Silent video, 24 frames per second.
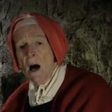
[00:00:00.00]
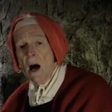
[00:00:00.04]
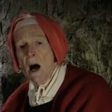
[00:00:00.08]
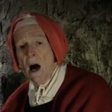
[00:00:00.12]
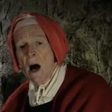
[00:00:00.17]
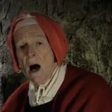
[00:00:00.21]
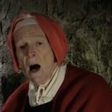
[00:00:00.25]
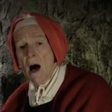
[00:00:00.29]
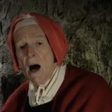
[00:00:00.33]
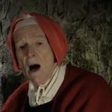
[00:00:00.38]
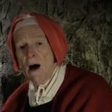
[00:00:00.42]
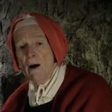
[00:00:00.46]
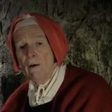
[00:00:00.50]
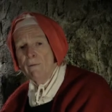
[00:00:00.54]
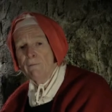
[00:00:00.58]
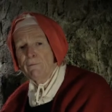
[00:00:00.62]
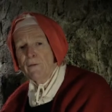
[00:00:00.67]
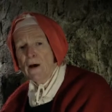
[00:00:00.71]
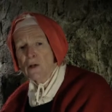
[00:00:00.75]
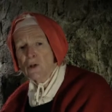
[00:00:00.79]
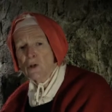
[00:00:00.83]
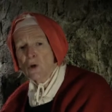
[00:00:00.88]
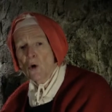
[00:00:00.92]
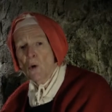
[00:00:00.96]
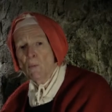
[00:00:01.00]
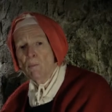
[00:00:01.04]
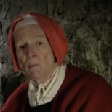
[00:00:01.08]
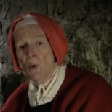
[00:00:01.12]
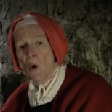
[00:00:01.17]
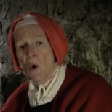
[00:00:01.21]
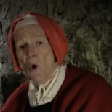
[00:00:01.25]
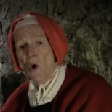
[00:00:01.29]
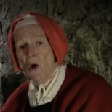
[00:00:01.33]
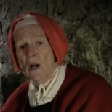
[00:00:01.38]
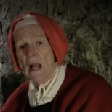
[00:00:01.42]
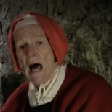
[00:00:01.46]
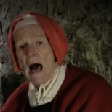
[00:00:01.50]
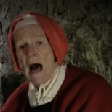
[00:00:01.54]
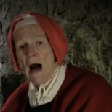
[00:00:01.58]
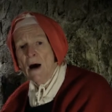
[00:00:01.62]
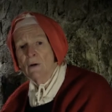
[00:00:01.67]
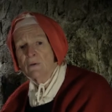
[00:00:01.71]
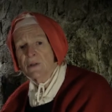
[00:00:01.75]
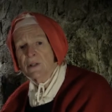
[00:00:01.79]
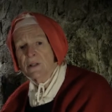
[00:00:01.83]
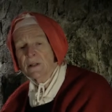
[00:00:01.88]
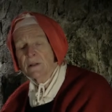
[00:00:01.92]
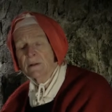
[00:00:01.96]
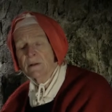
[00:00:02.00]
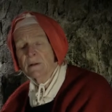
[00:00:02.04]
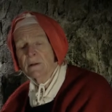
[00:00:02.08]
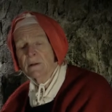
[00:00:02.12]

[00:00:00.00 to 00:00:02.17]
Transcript: I'll fetch your ball out.